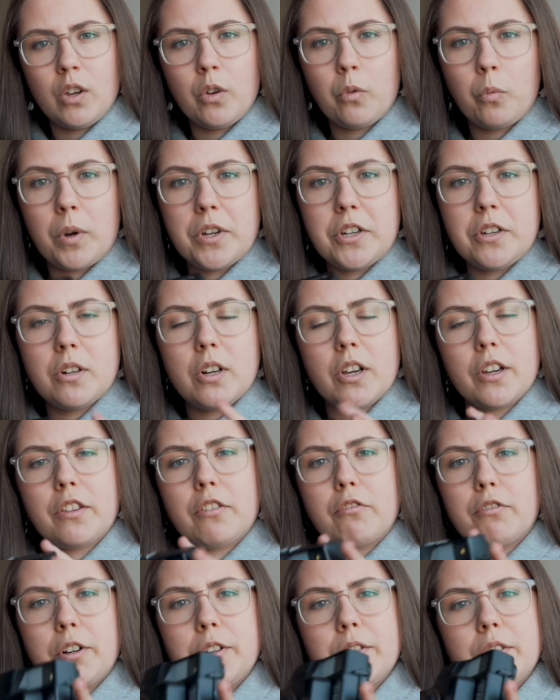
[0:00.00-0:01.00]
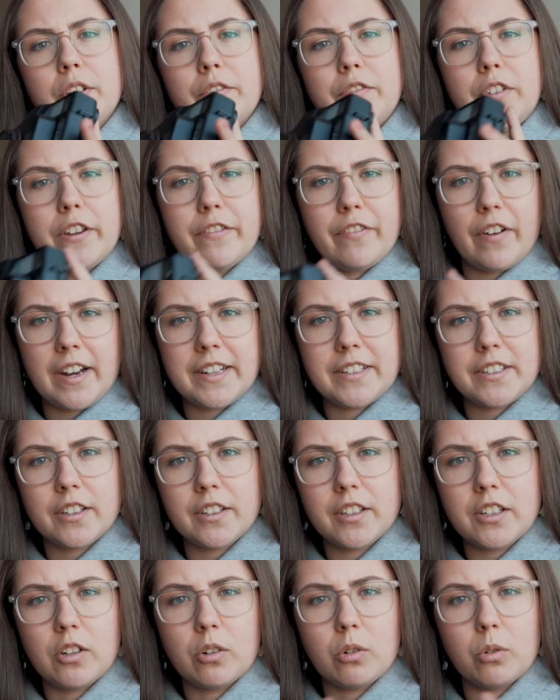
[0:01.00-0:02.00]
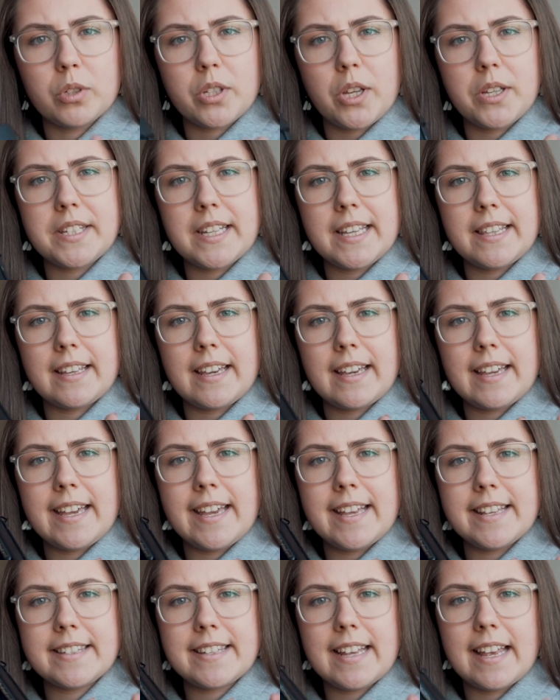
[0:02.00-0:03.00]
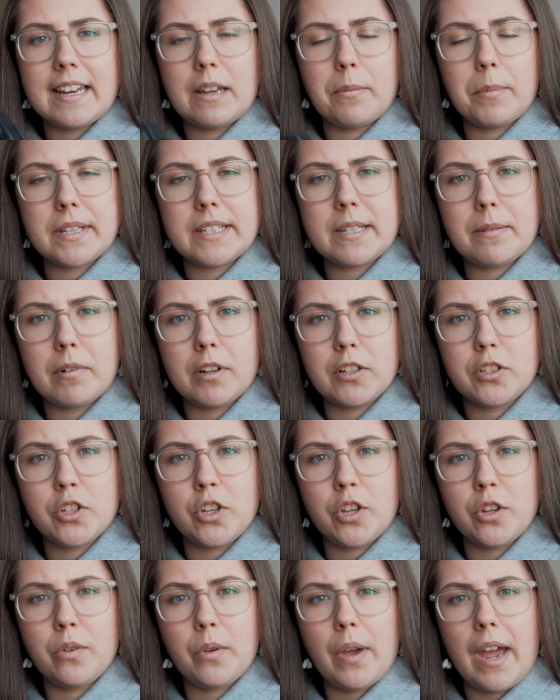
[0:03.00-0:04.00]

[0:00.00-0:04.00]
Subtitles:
When you look through the viewfinder, you'll also see that it's a little bit similar to